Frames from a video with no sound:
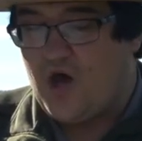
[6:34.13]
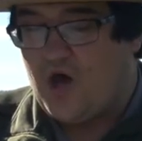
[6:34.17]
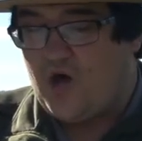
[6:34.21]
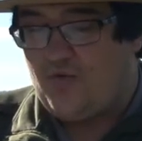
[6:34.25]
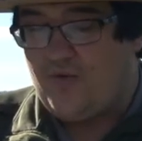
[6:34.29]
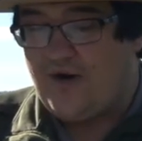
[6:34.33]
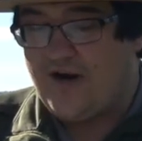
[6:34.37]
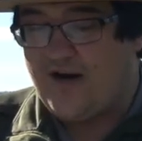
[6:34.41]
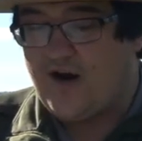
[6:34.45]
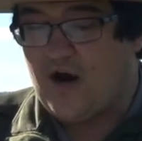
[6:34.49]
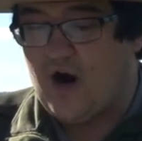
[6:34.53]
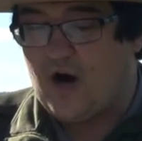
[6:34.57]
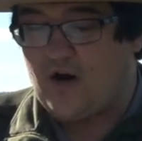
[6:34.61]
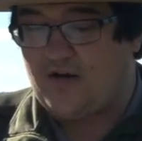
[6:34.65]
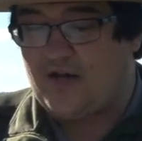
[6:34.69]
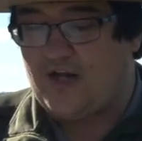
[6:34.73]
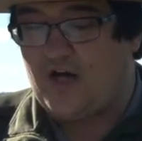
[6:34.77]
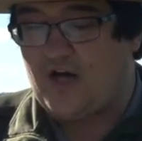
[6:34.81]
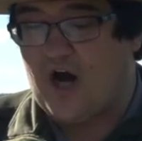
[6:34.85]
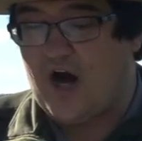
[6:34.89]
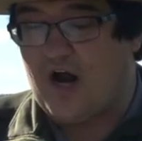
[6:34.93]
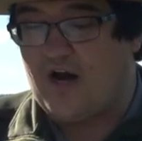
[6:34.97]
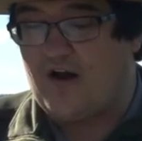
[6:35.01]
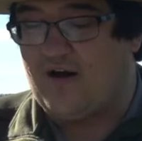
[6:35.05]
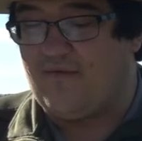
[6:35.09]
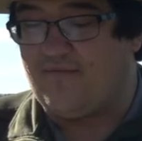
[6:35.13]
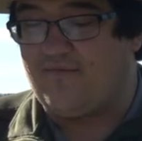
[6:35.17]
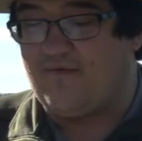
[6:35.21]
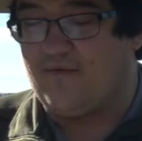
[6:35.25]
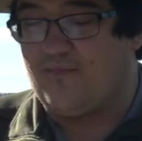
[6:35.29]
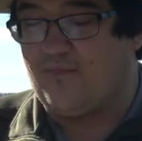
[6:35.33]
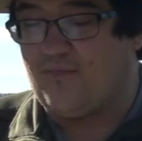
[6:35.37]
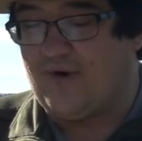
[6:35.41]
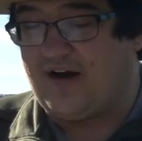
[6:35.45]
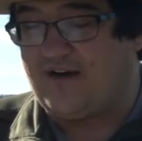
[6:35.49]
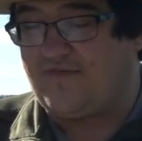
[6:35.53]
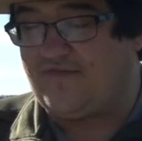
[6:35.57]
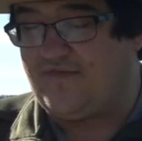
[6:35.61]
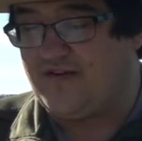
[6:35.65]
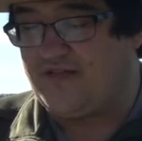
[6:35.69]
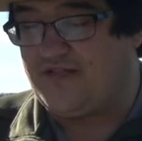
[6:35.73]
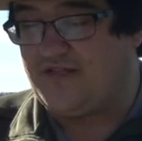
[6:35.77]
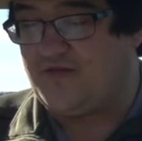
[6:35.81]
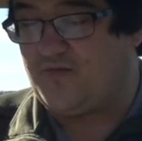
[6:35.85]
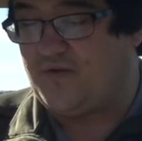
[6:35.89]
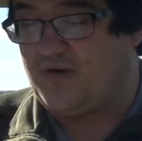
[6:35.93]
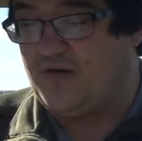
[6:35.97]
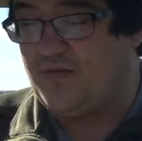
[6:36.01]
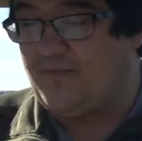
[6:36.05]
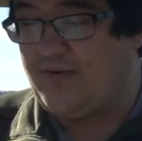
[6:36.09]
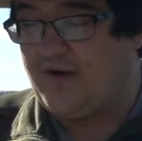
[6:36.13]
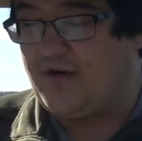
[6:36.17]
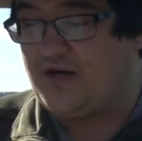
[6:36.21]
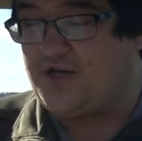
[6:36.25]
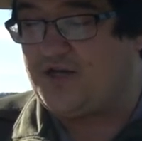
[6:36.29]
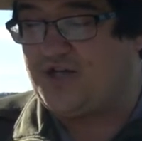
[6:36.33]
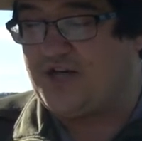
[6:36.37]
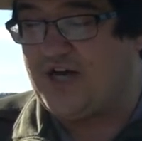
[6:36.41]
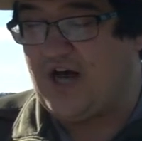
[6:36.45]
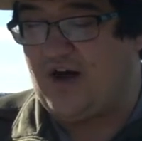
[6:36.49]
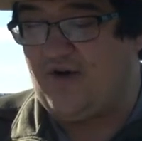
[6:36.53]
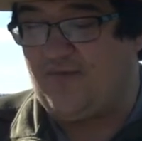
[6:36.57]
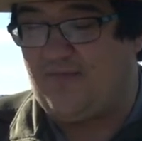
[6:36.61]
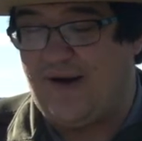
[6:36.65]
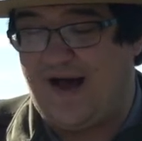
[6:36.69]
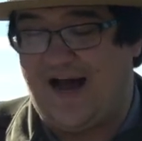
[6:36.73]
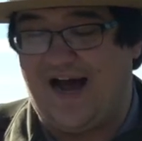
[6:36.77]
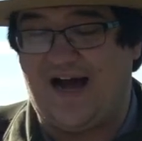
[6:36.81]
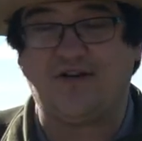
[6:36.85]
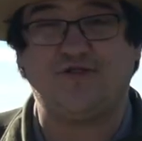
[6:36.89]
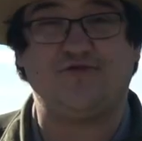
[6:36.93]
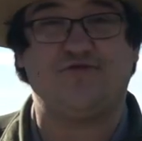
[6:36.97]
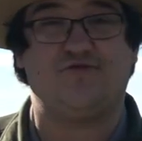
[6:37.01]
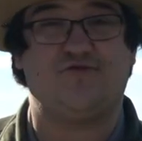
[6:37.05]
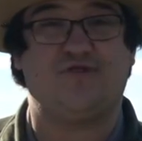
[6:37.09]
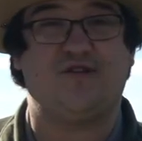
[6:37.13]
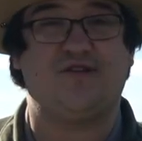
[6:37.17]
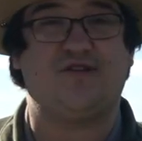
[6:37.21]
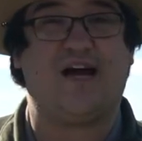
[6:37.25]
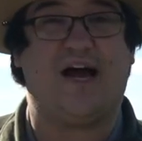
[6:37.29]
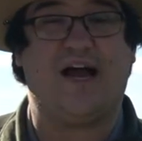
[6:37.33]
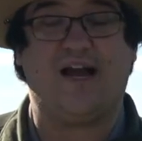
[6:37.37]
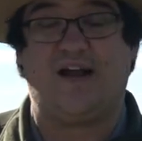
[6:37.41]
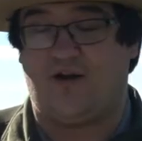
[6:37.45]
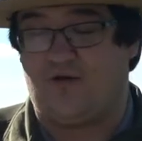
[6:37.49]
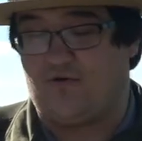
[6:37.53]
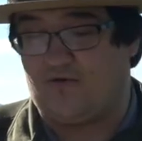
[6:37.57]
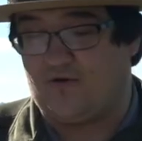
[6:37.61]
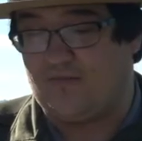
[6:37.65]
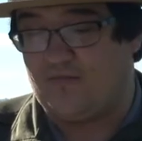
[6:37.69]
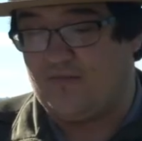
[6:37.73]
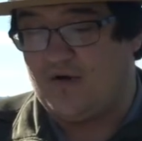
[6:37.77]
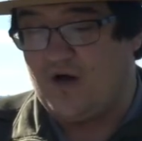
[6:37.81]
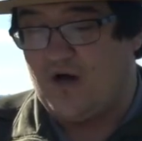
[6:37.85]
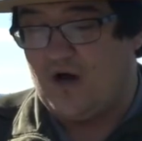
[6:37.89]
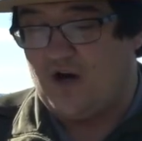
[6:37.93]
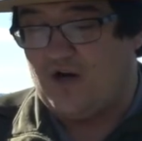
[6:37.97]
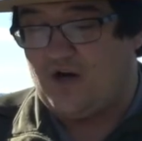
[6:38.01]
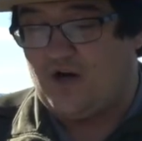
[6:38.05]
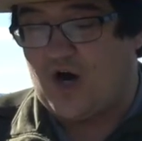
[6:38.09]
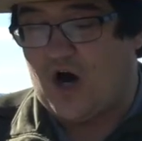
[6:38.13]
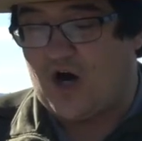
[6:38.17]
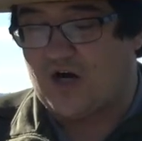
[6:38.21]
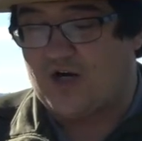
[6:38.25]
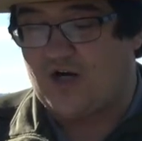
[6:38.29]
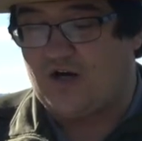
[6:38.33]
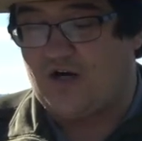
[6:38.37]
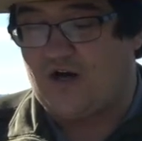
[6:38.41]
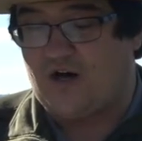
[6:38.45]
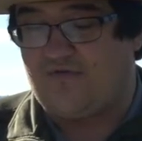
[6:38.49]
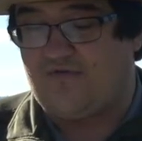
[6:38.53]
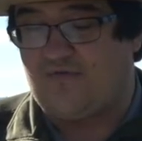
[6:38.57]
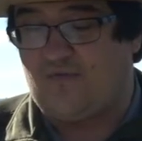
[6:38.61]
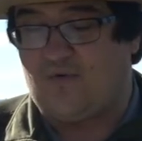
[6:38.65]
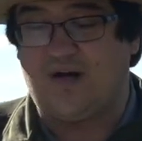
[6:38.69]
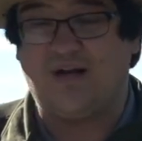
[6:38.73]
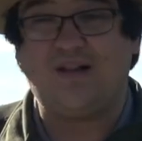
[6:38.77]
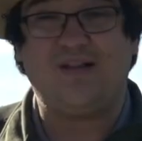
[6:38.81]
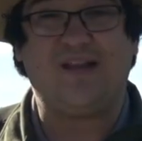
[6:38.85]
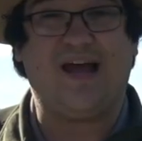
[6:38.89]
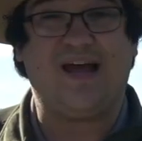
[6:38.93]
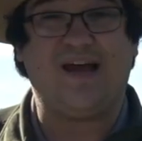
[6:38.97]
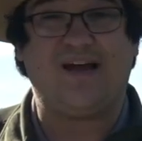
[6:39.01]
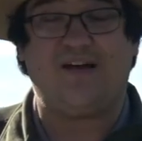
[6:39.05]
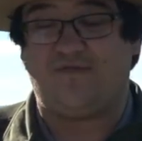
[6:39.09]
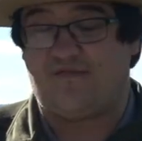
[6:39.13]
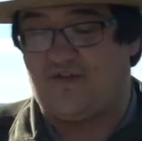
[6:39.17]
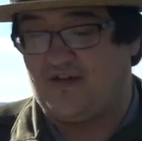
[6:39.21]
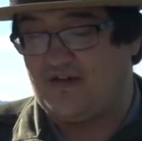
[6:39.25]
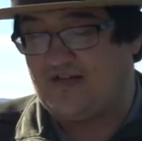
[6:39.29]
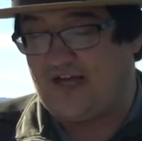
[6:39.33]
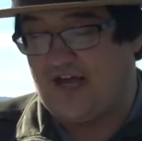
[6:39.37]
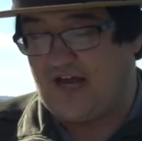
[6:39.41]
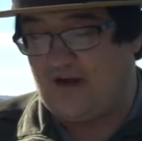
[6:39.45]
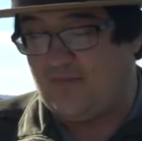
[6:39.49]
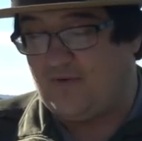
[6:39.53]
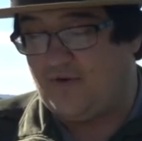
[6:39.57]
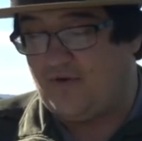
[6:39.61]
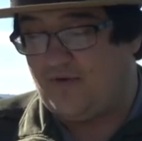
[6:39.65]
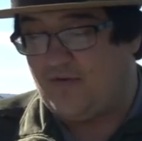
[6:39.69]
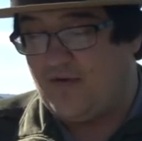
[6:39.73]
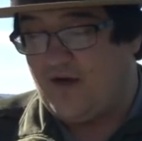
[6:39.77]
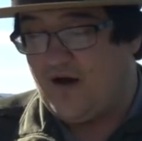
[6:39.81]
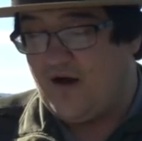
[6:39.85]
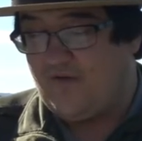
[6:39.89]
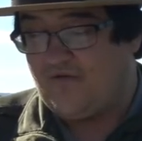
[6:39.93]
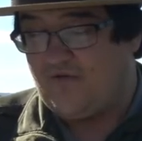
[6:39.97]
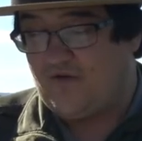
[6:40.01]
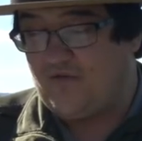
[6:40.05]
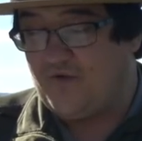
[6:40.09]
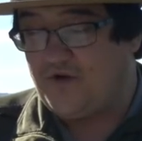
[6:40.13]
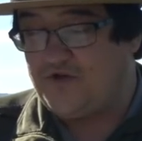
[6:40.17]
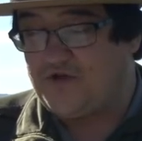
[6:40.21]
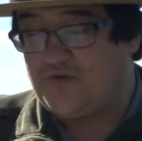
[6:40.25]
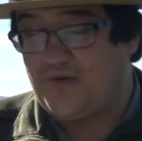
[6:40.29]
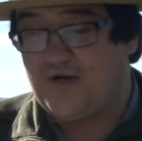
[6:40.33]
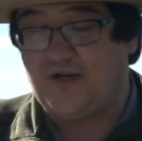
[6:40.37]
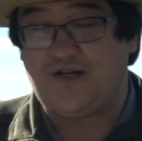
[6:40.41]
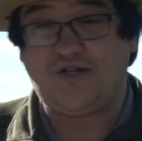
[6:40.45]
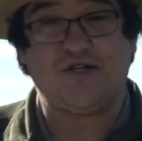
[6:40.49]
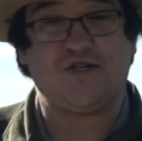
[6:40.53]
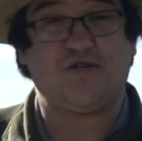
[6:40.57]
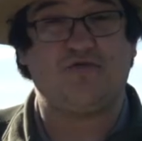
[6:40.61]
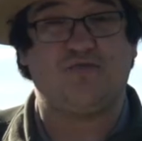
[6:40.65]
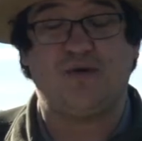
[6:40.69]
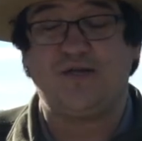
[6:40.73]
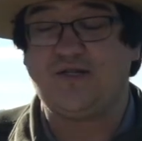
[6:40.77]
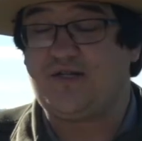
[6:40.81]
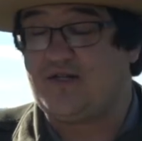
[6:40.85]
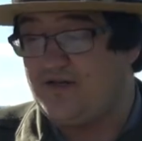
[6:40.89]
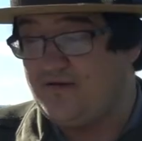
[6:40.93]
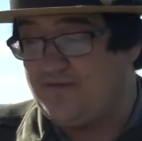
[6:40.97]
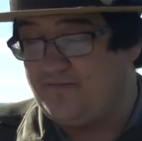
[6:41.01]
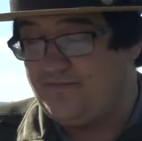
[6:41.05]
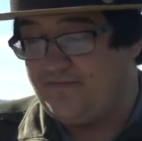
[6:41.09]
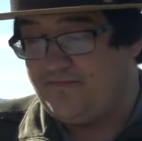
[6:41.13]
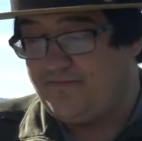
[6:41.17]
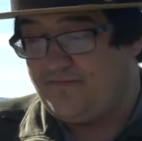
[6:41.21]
We had hardly gotten up from breakfast when a big shell passed through the dining room, knocking off one leg of the table from which we had just risen.